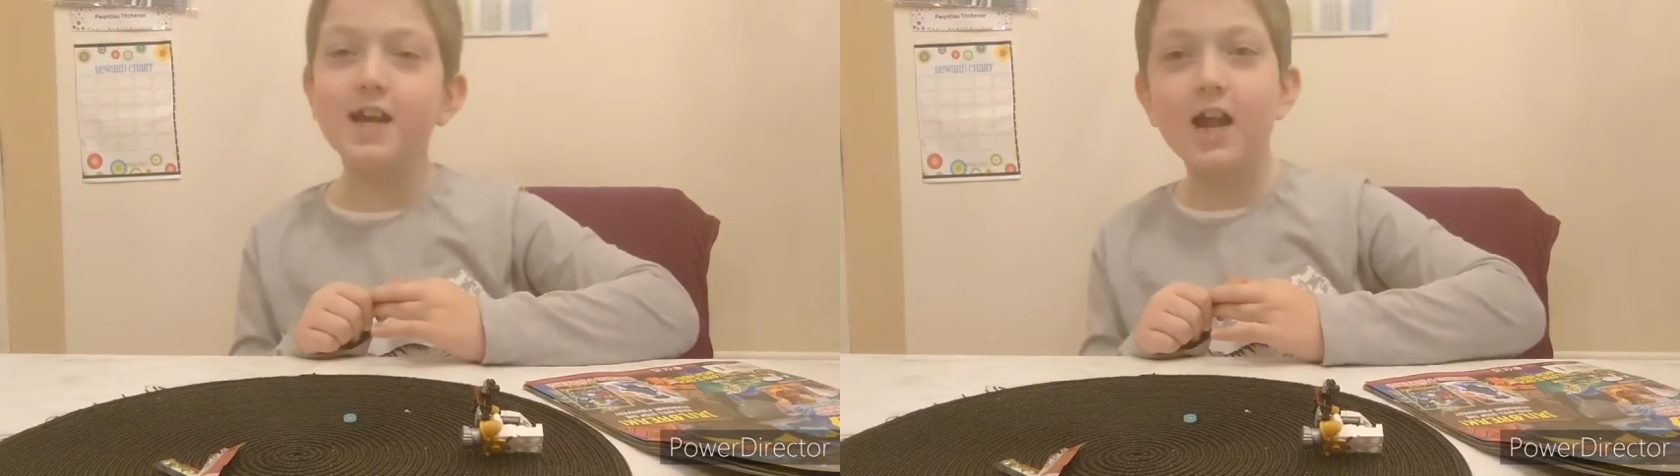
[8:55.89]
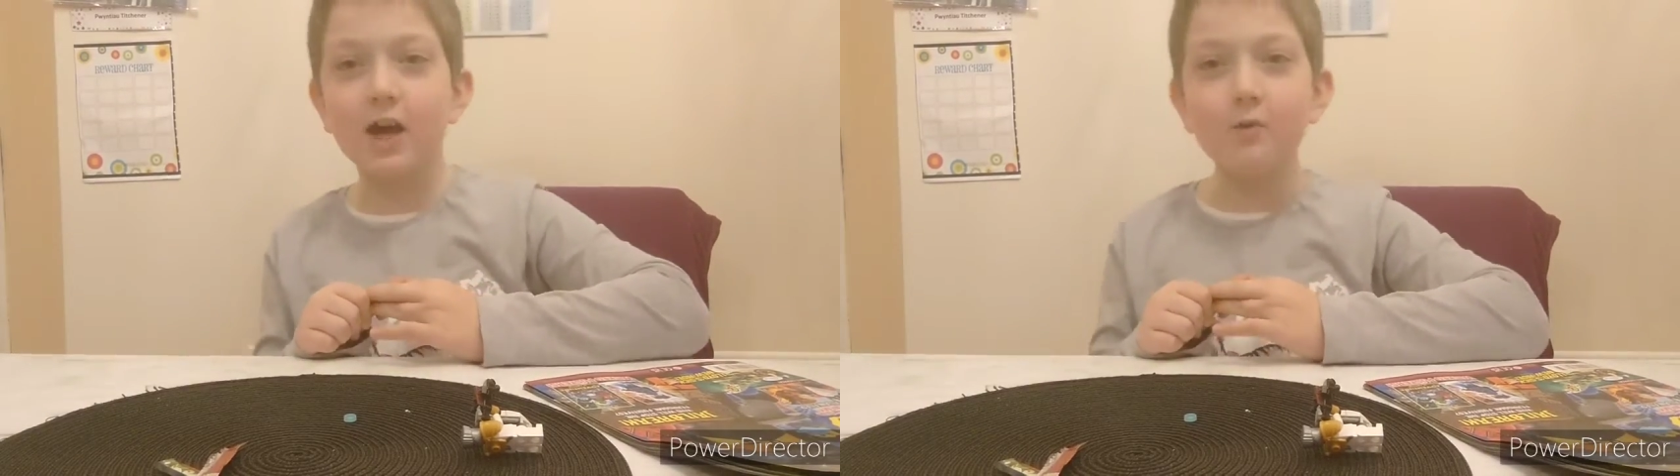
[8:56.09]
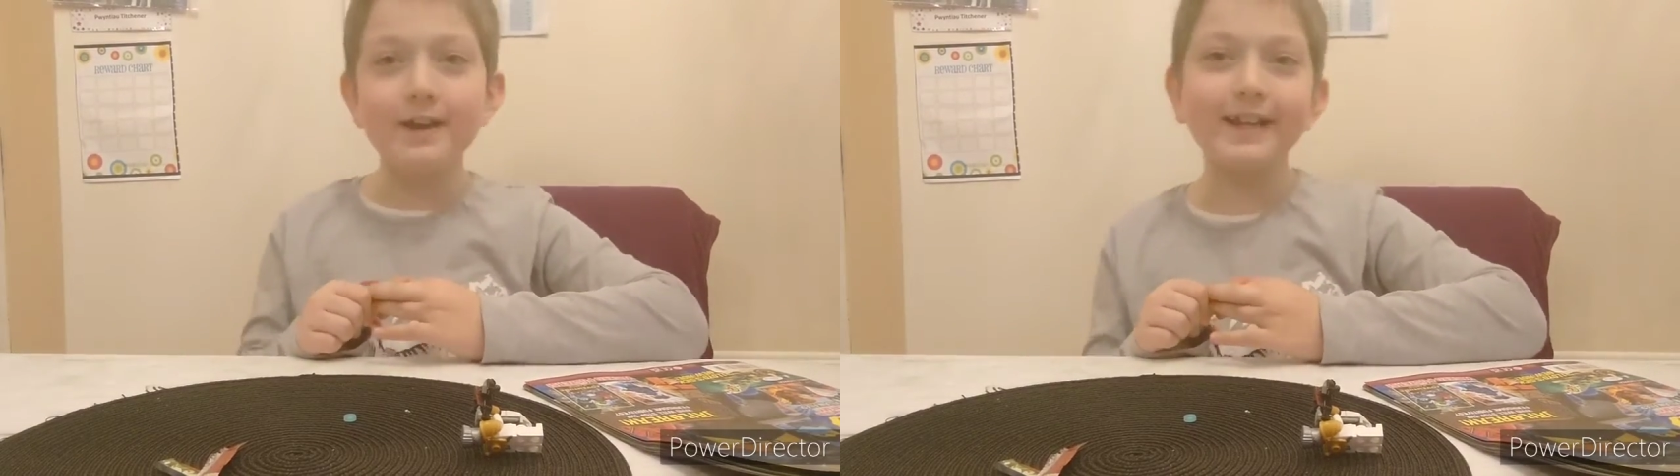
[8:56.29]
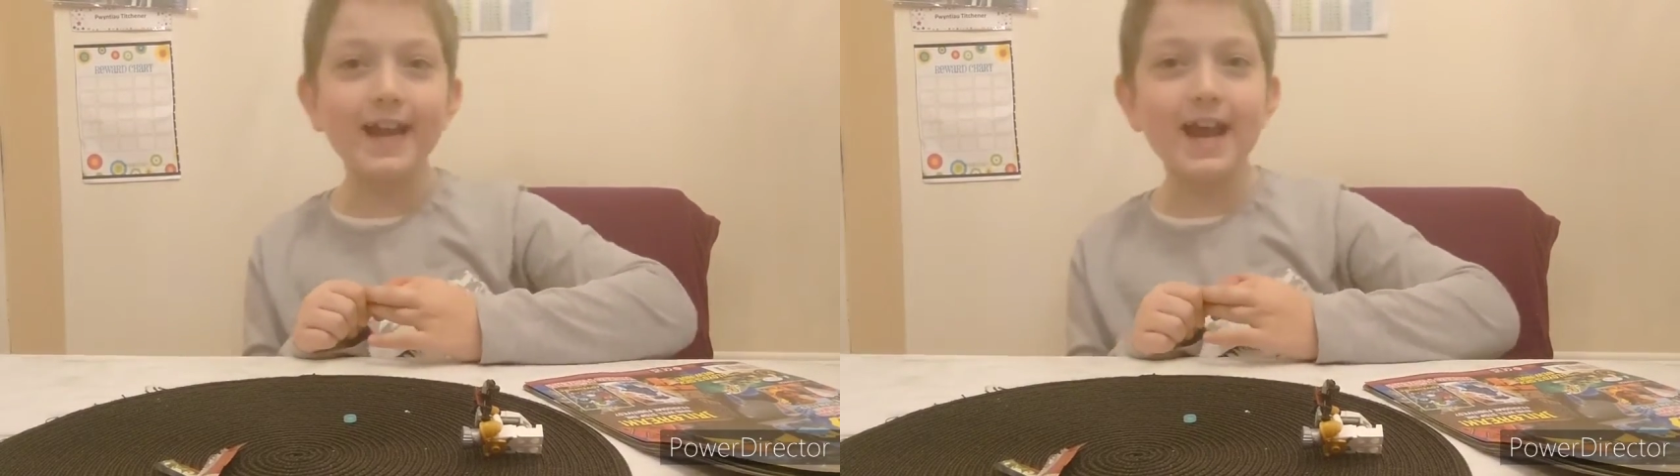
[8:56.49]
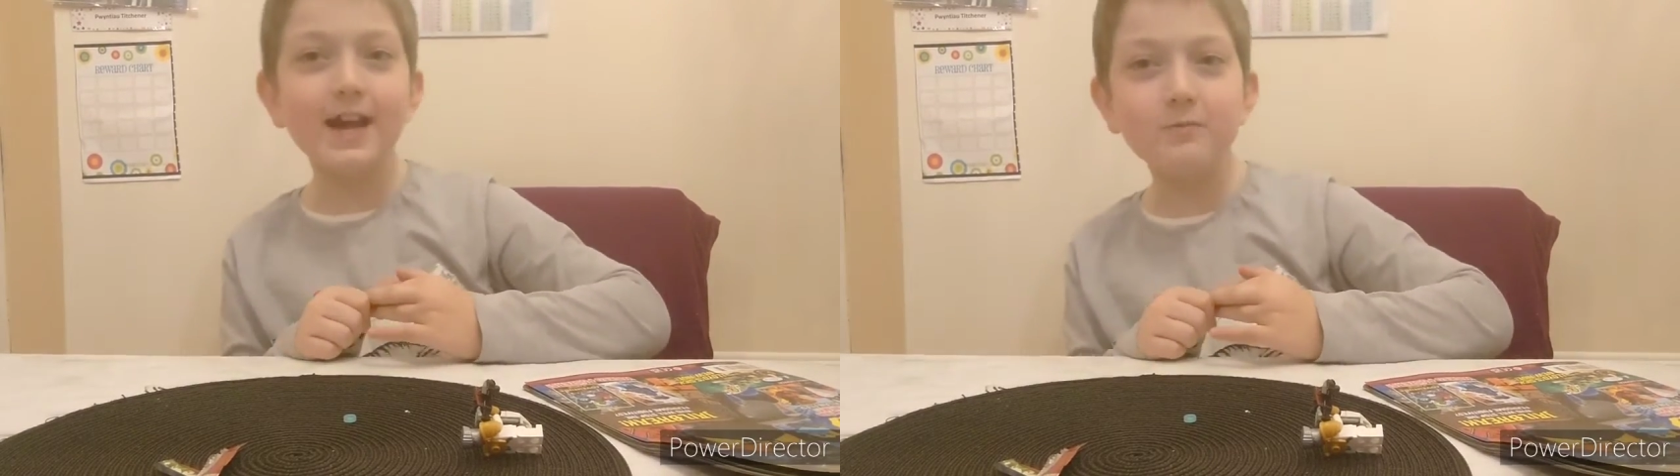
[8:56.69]
Della, we
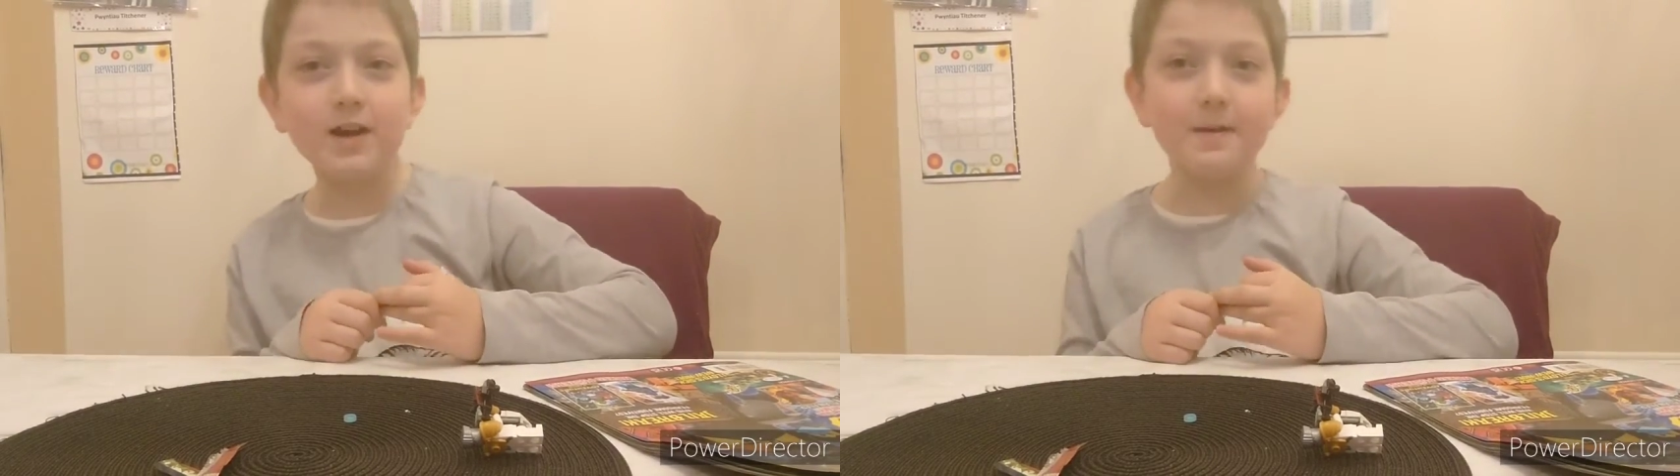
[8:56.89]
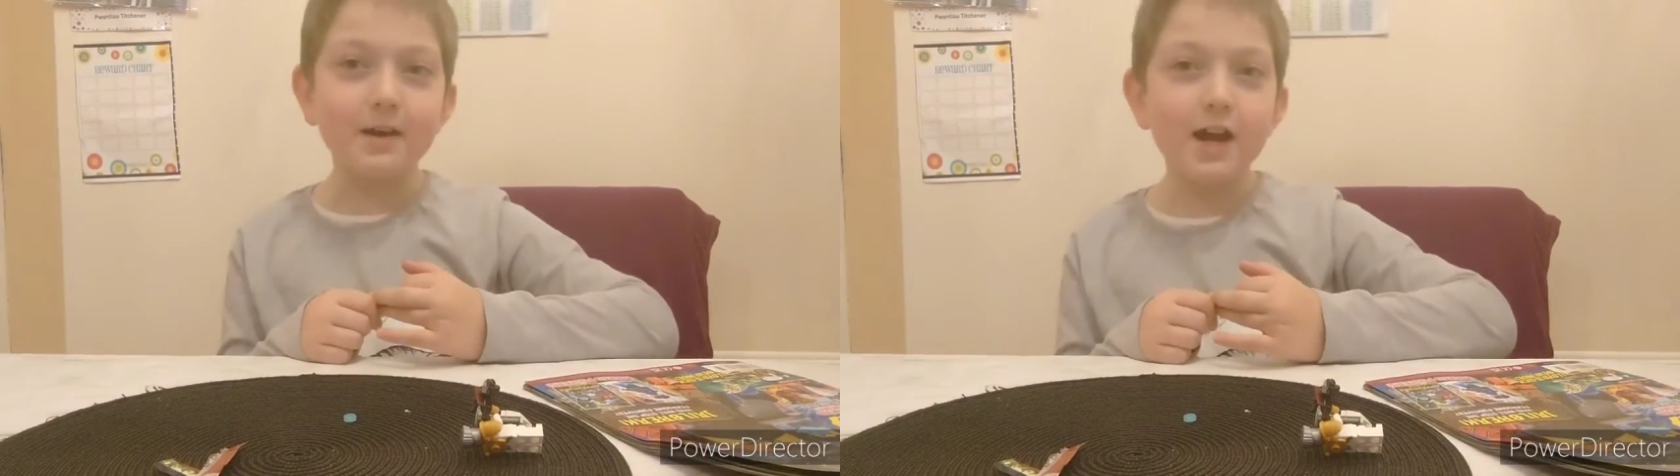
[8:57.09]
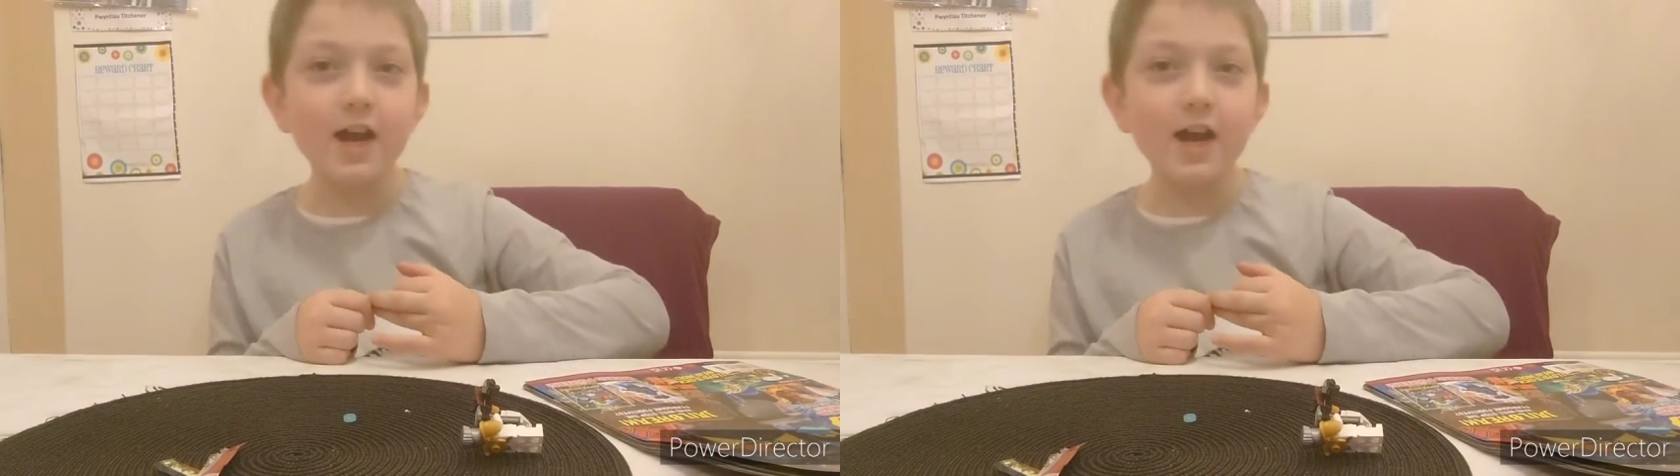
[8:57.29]
can win.